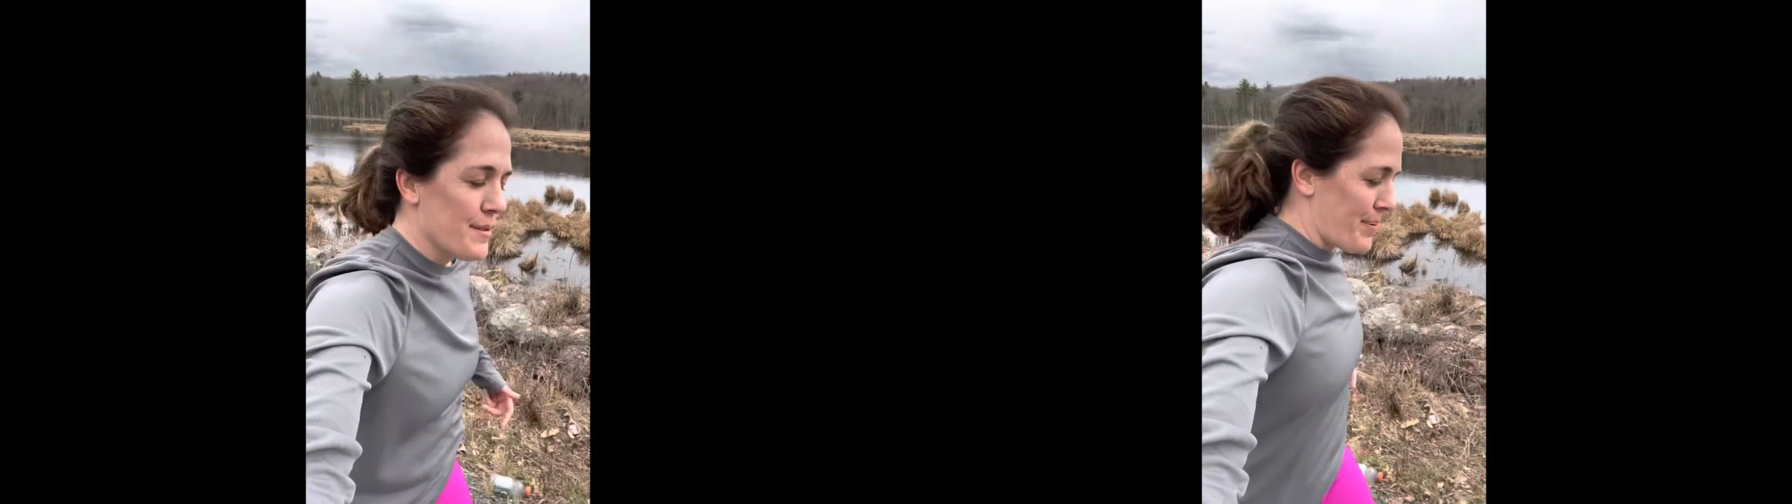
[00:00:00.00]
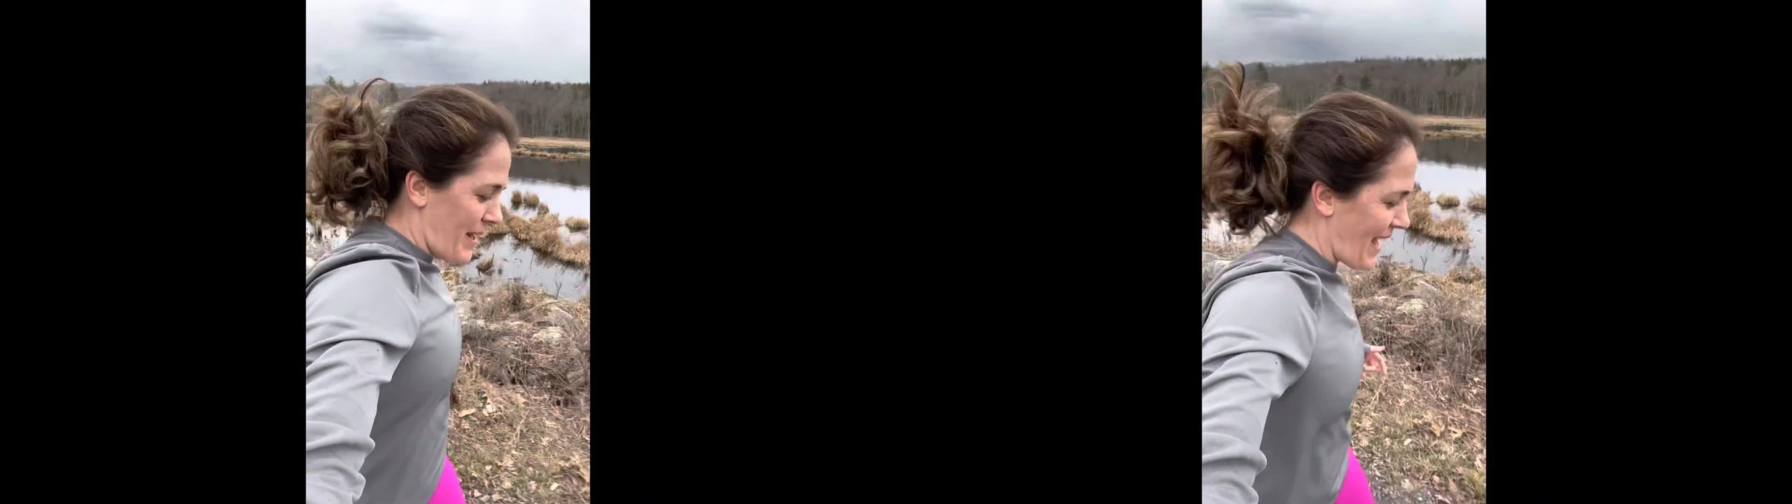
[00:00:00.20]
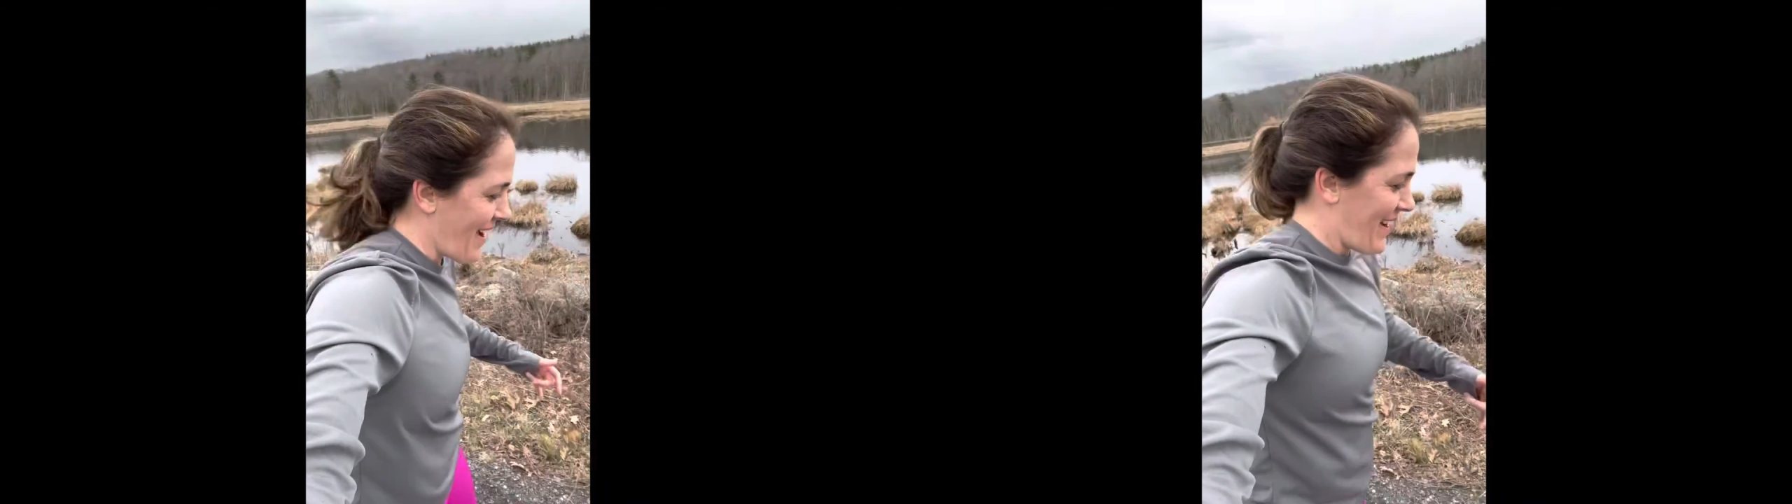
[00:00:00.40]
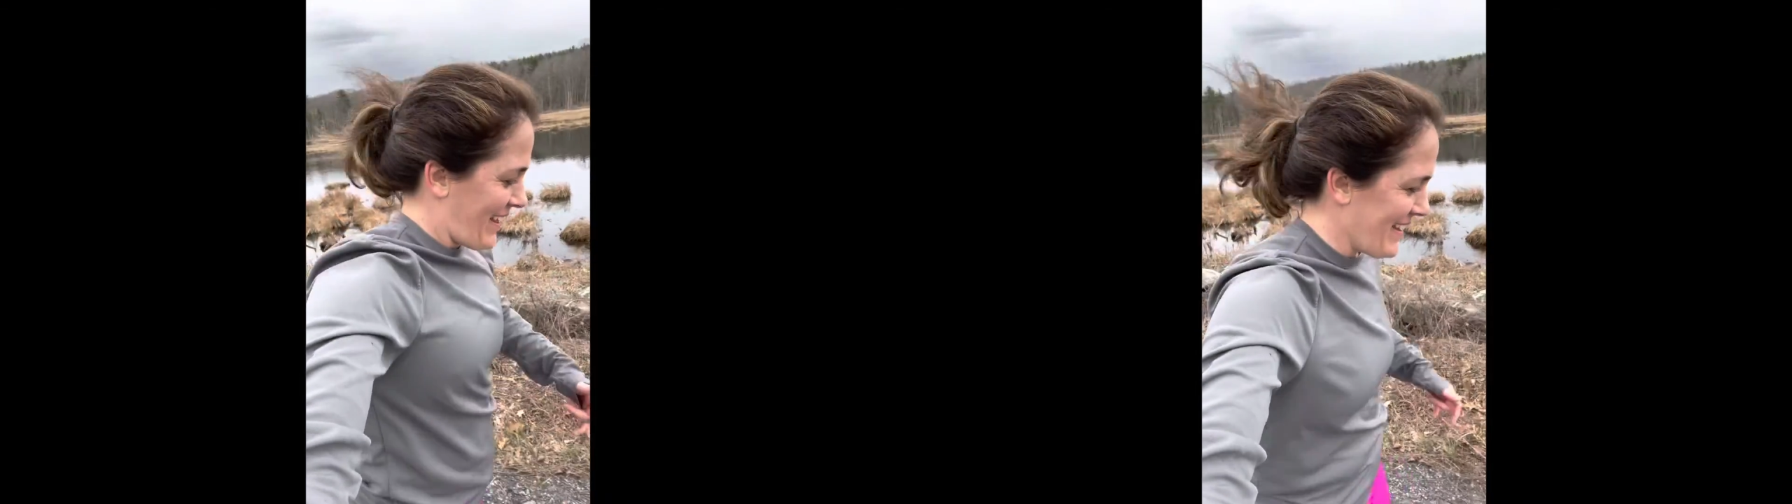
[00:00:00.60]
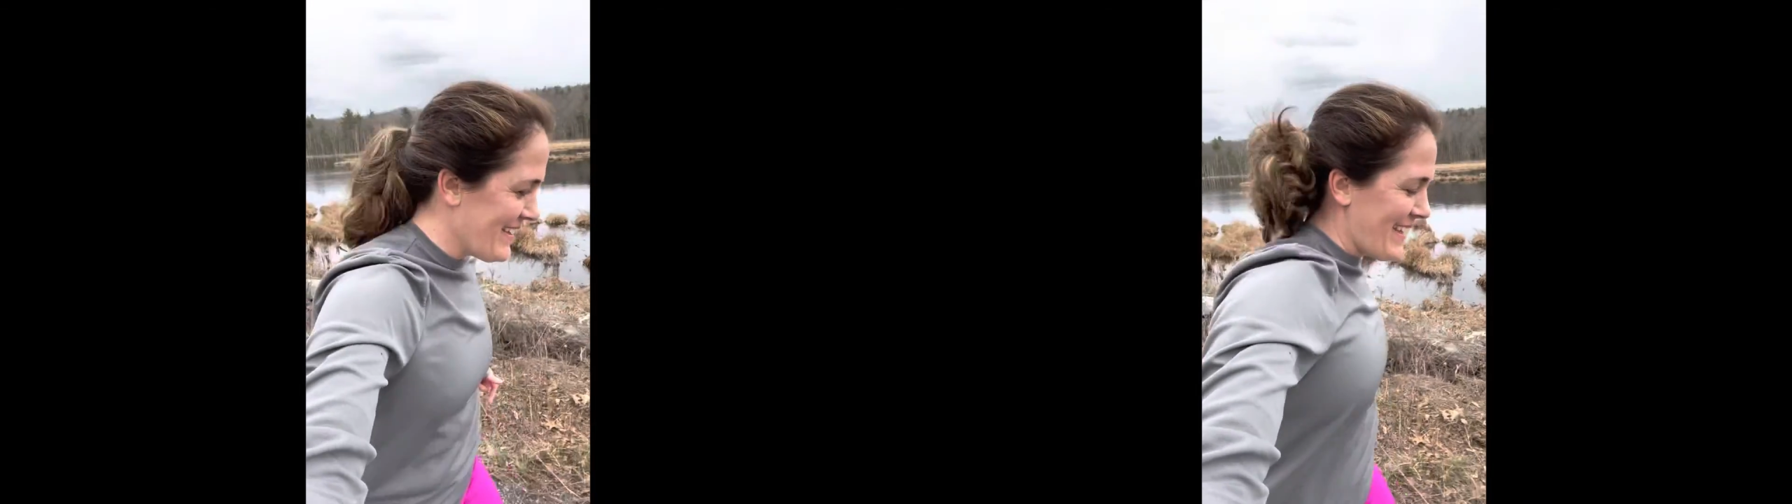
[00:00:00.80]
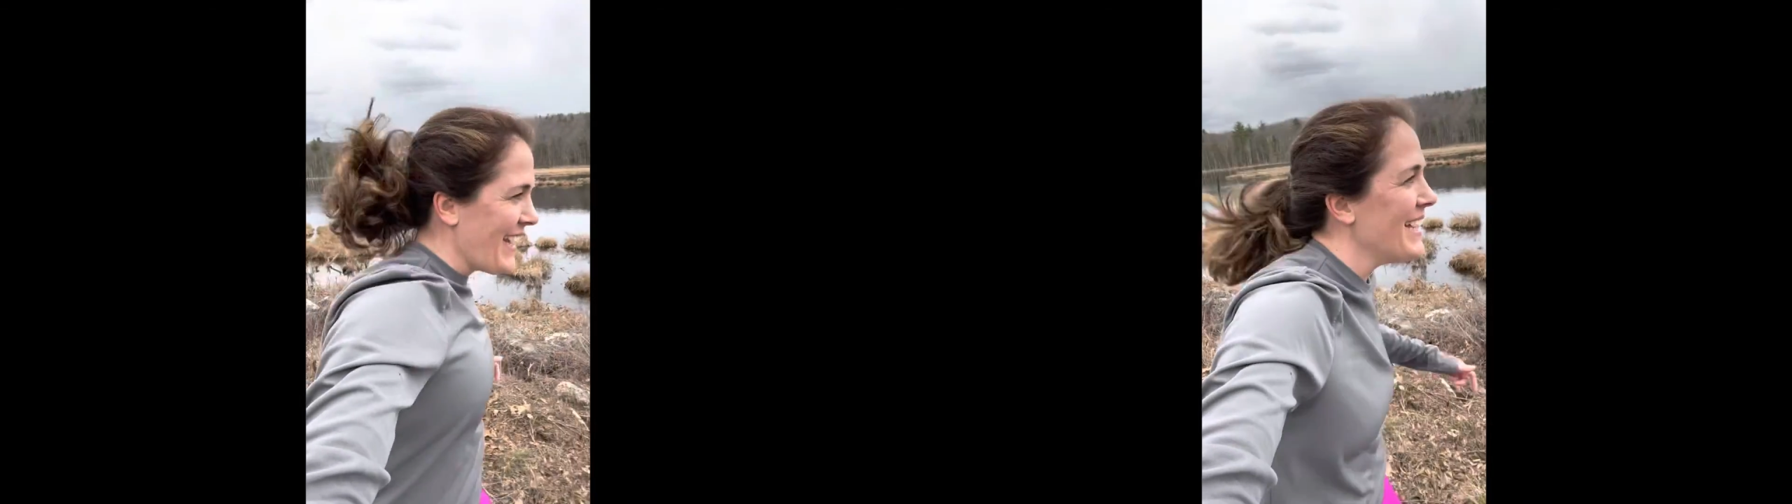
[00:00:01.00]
Pretty out at least.